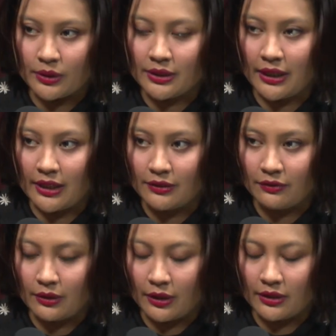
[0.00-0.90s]
se as
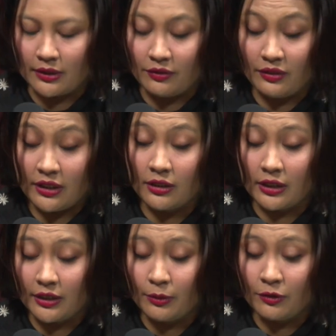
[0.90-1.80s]
the vehicle.
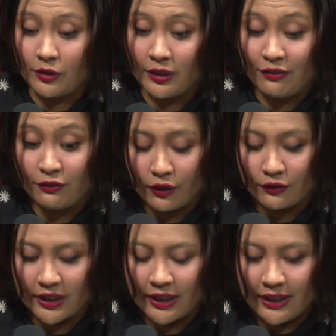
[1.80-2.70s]
It
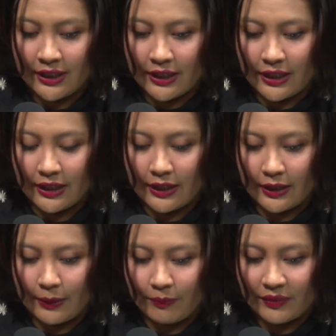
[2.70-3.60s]
involved
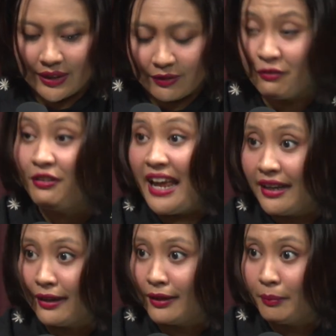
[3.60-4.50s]
a
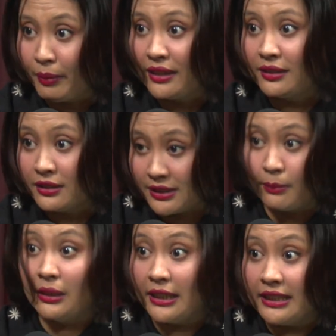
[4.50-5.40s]
van, but
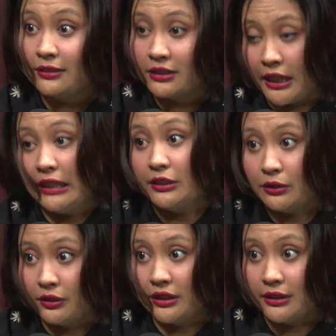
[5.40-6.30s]
similarly Chinese
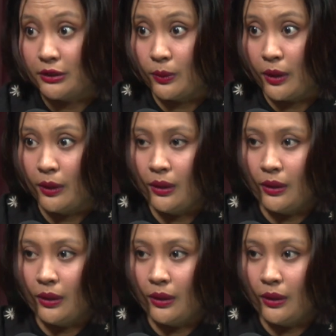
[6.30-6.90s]
tourists as well.